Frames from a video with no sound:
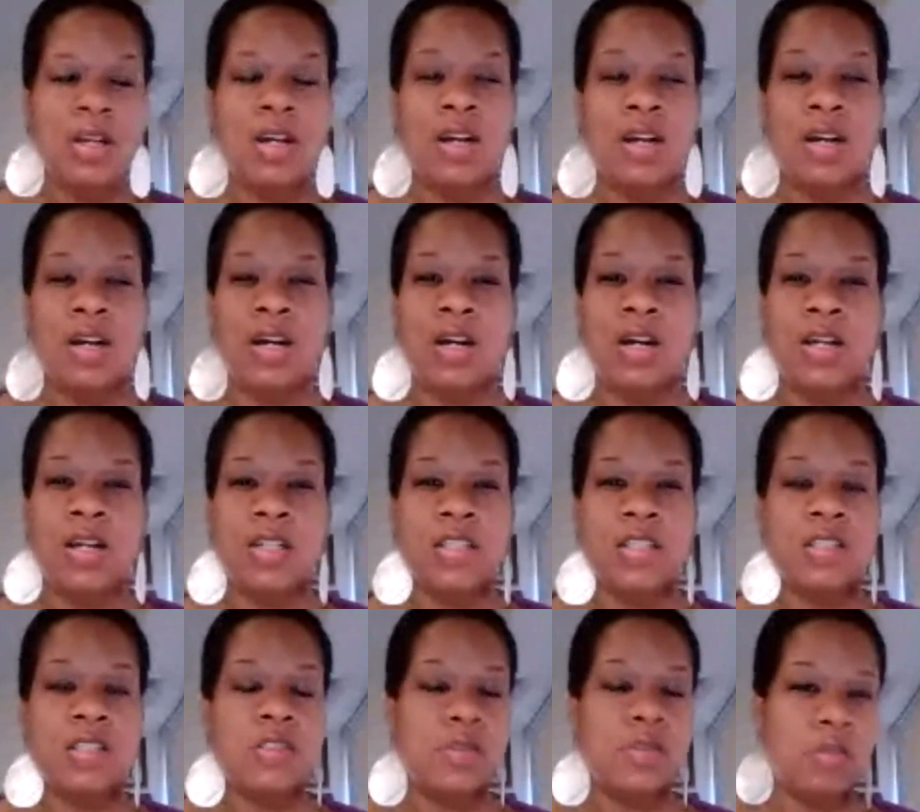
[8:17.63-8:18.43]

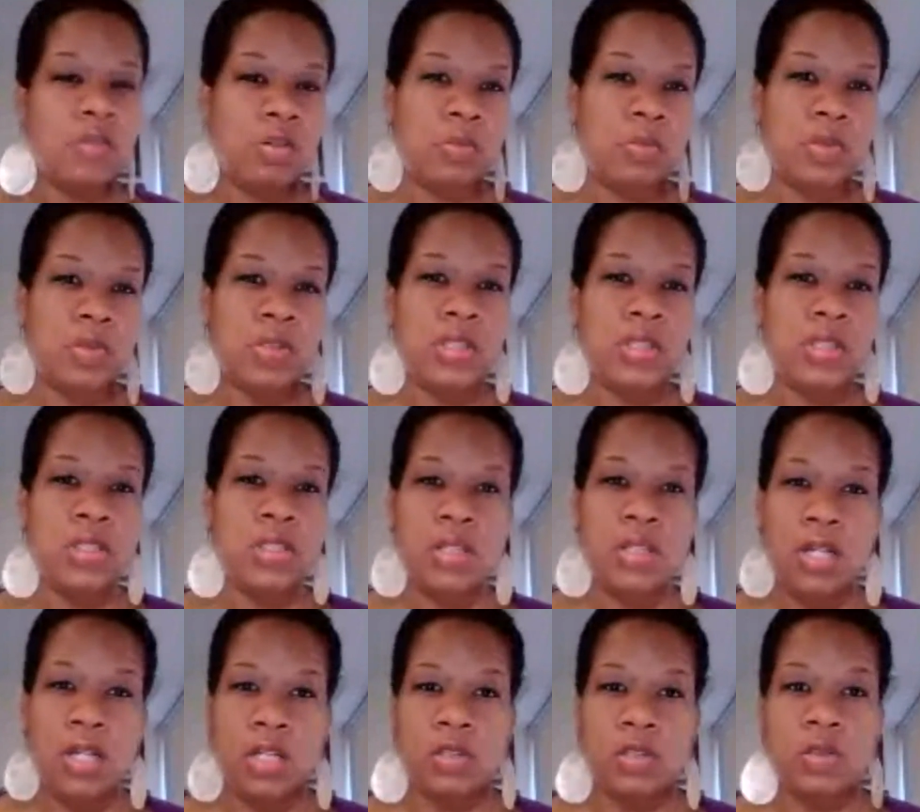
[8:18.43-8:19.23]
It's normal, it's
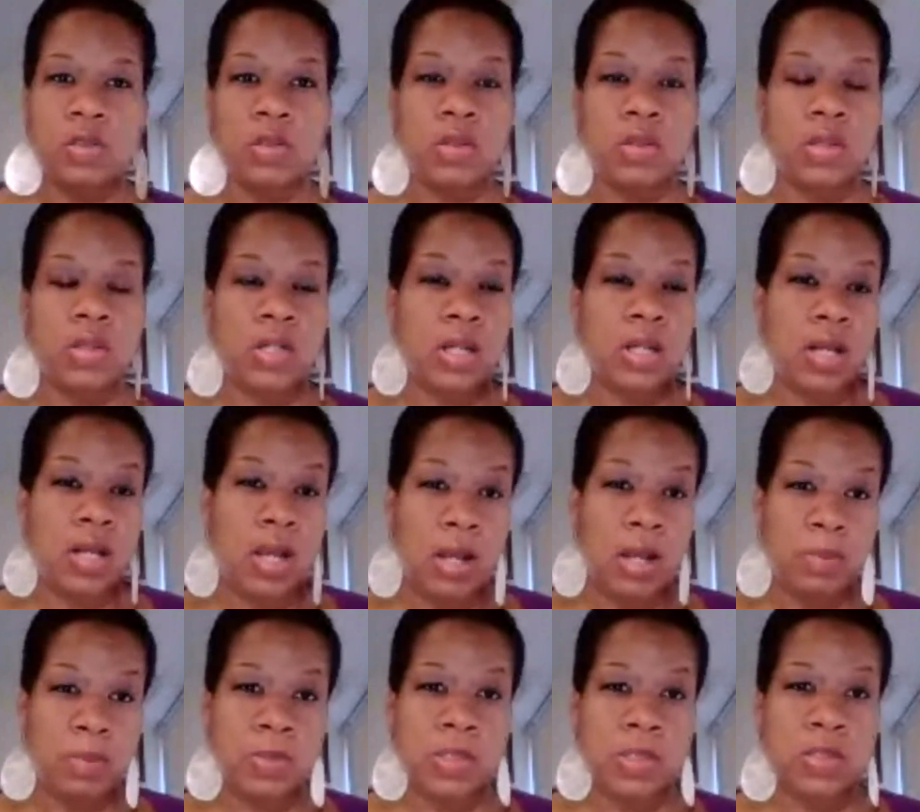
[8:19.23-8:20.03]
natural, it
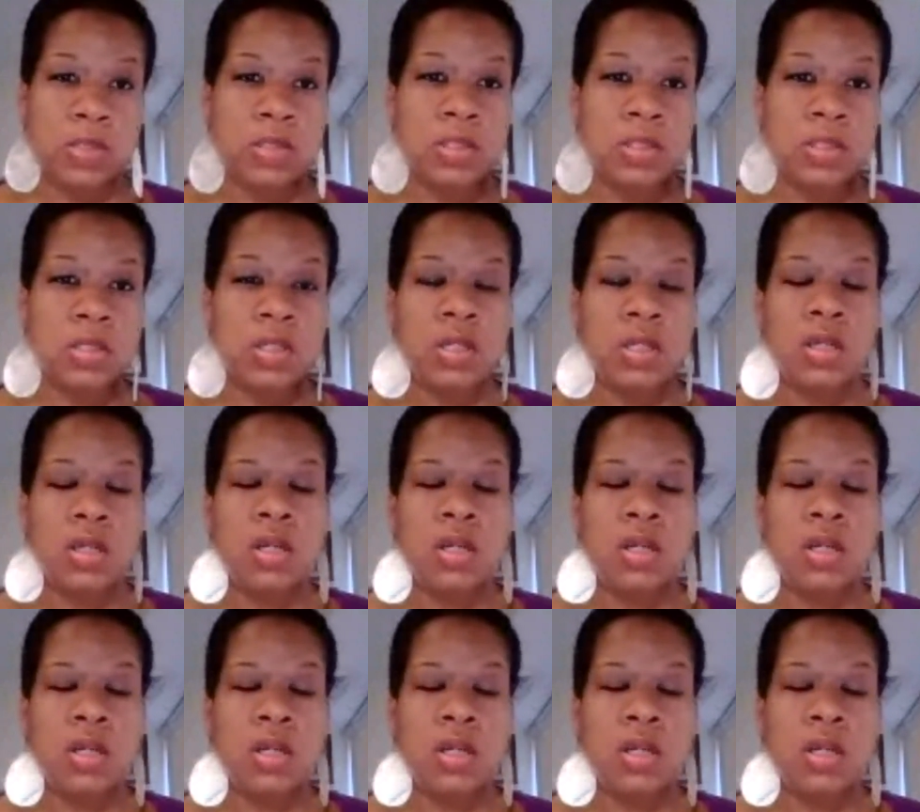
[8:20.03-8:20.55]
happens.